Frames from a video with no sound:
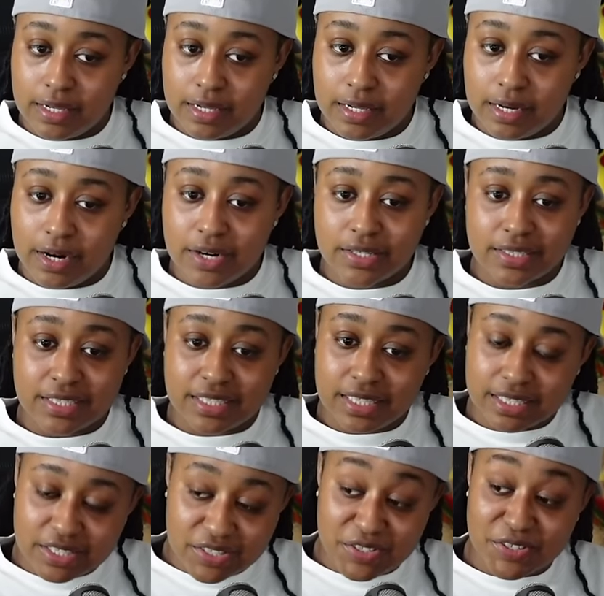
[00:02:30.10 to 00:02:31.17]
her
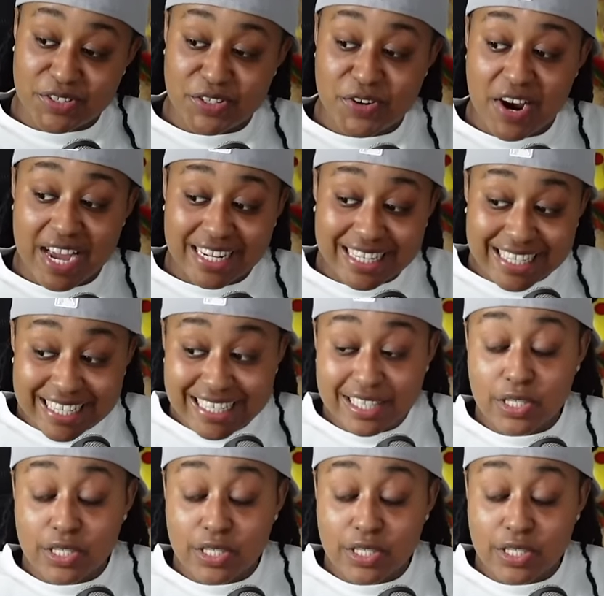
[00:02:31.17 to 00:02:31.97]
sister trying to get